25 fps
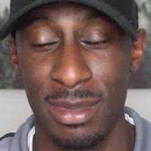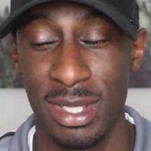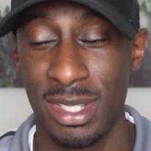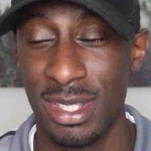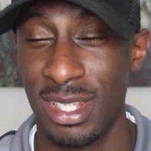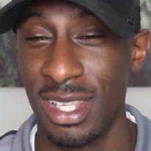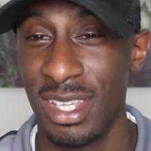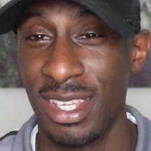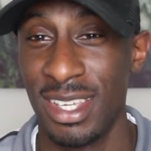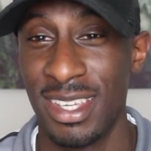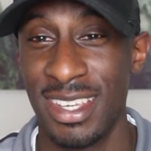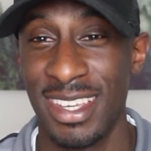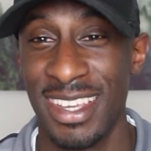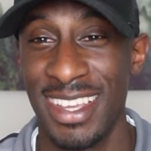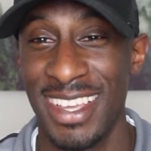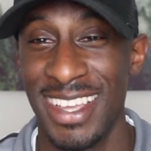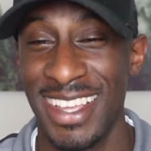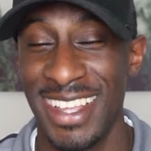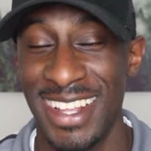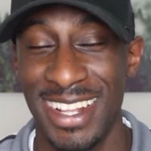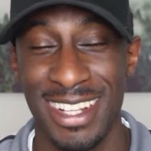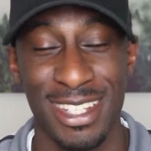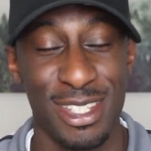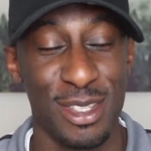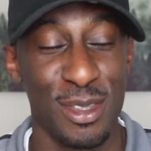a mistake.
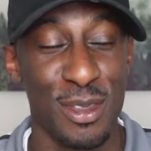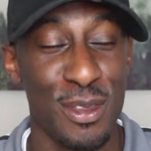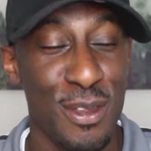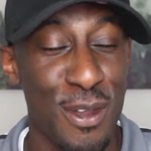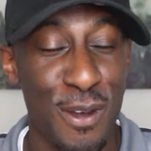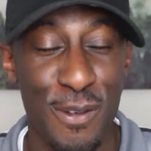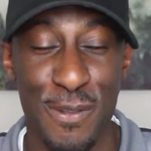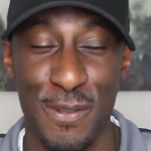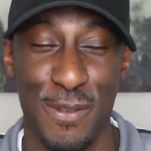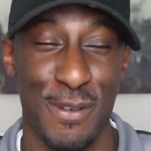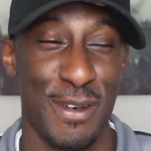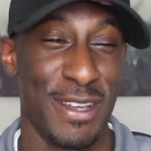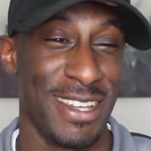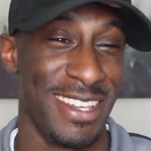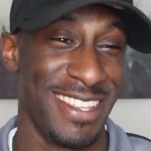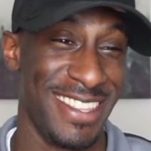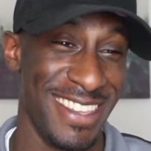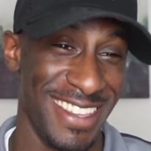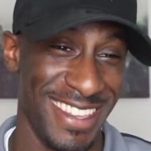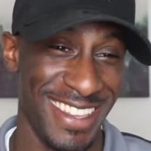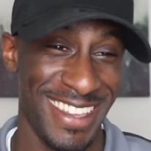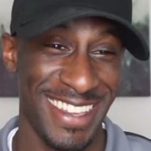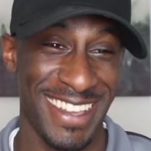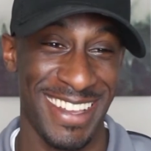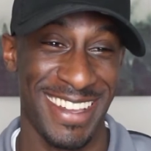It's not
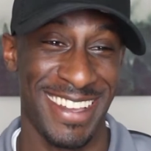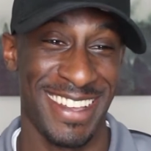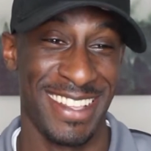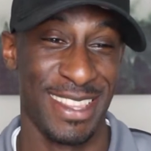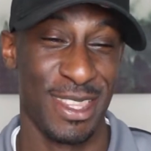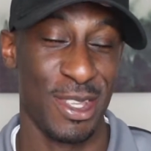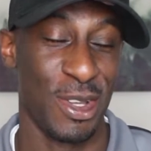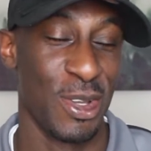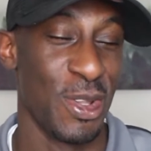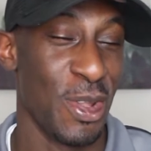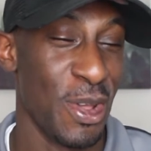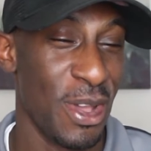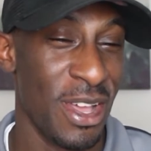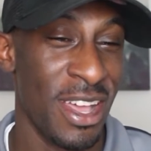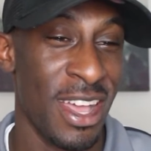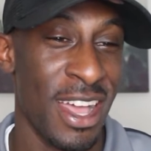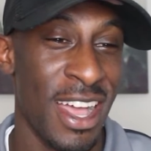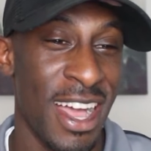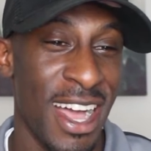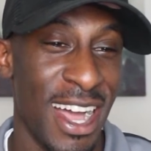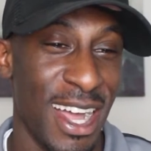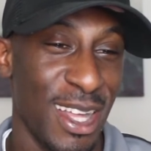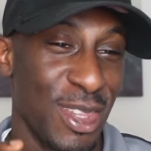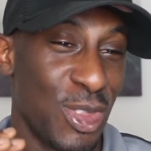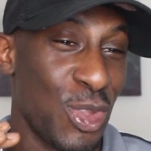funny. I don't,
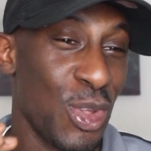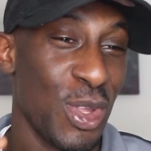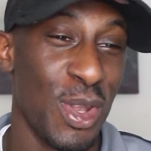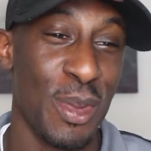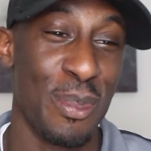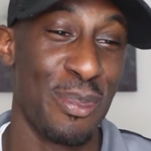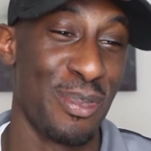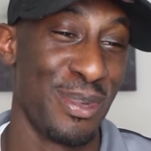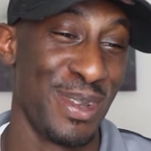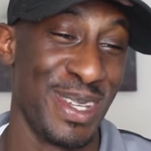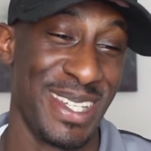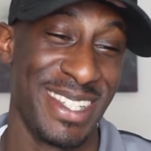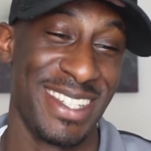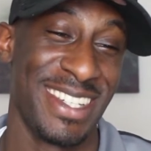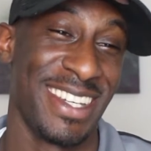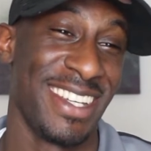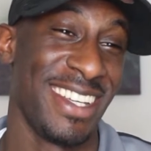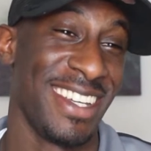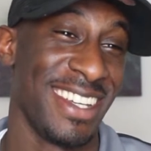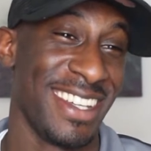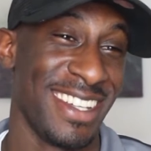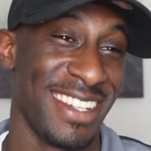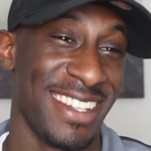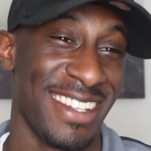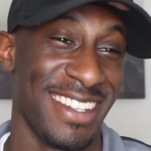I don't
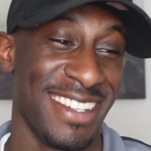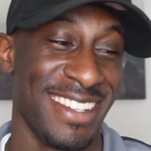appreciate it.